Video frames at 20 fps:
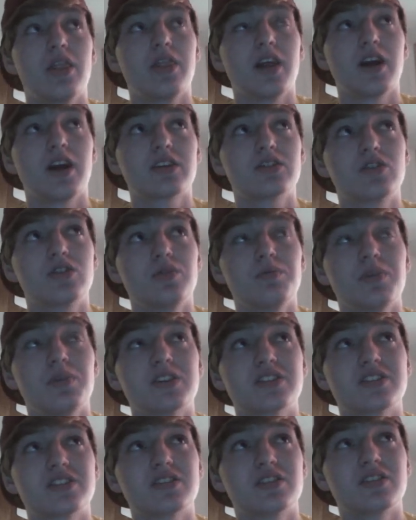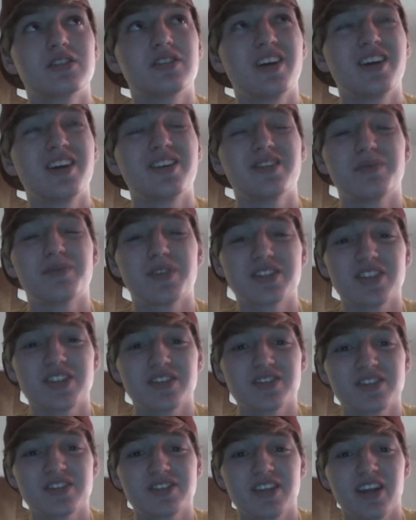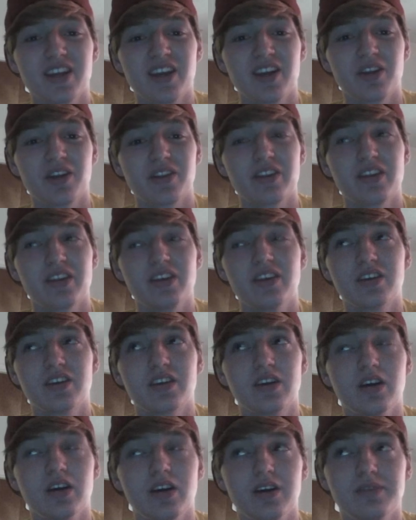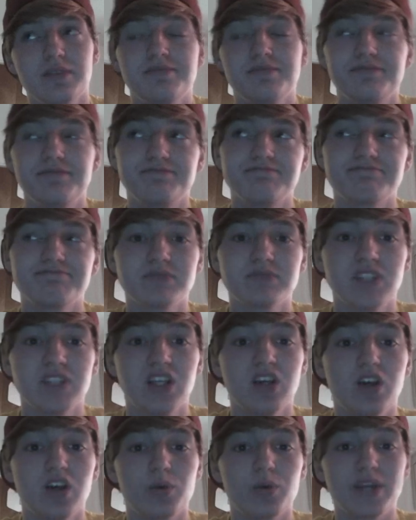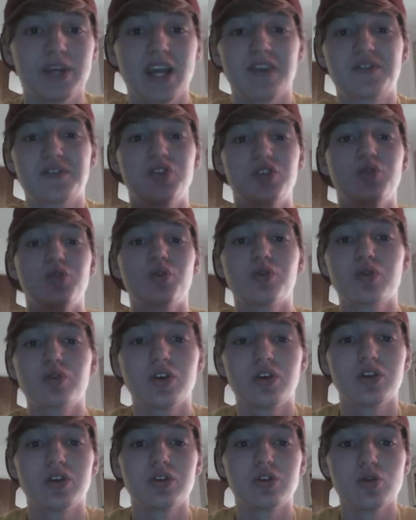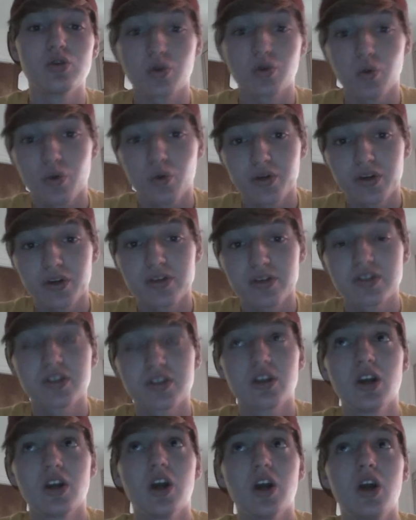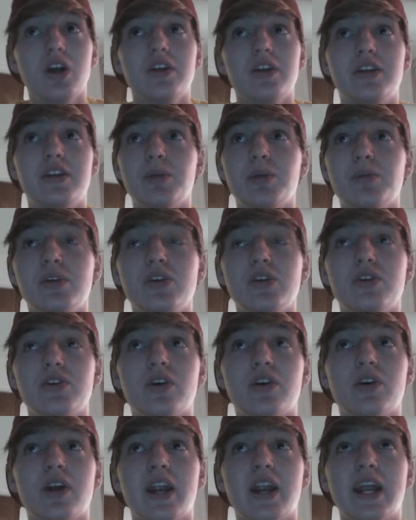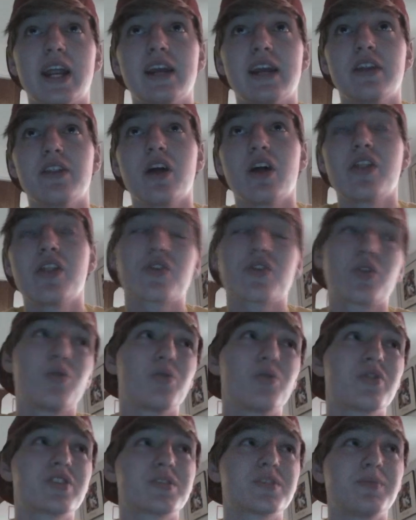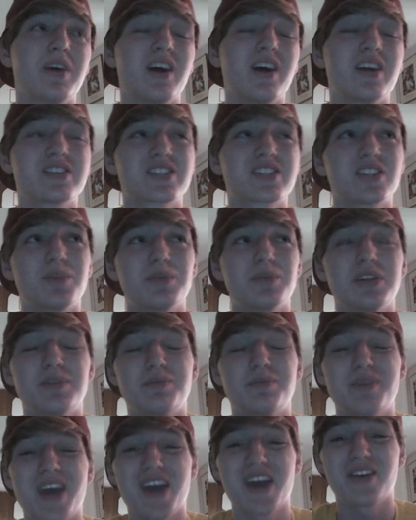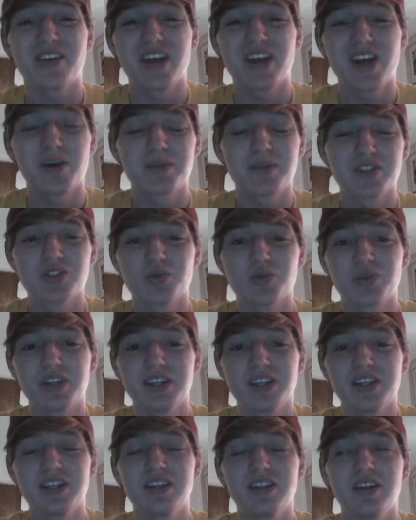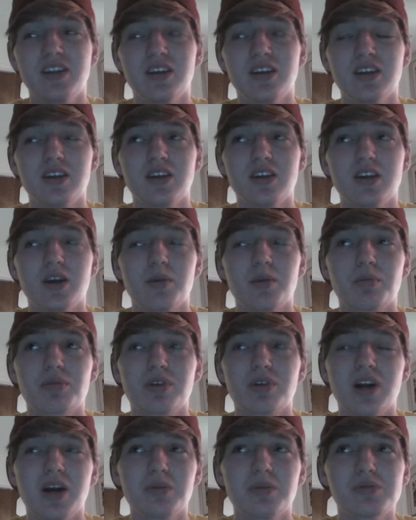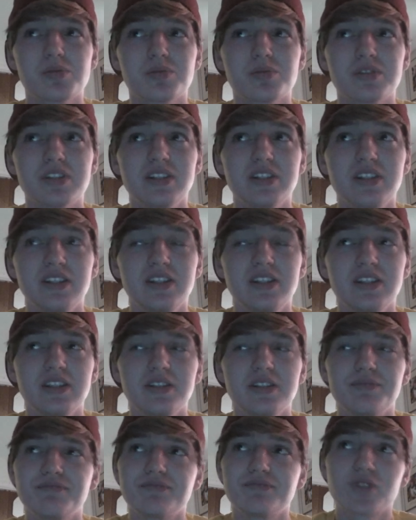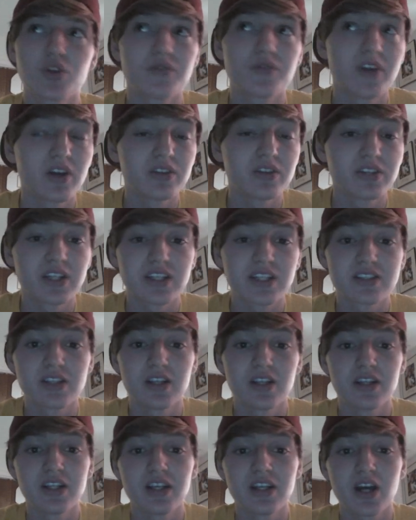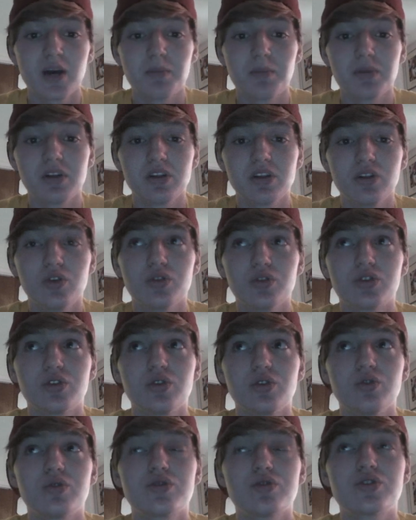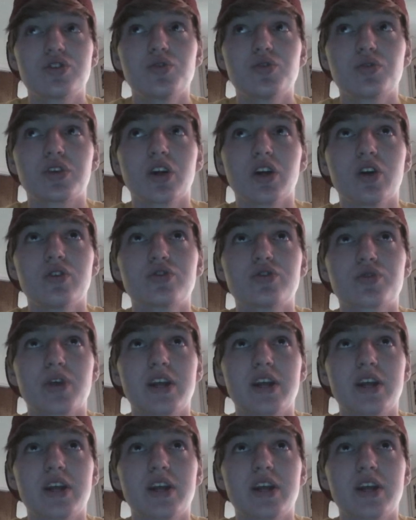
Not much else to say. I don't think we have two new corners, D. Milliner, and the other corner spot's gonna be battled out between probably Travell Dixon and Deion Ballou, two JUCO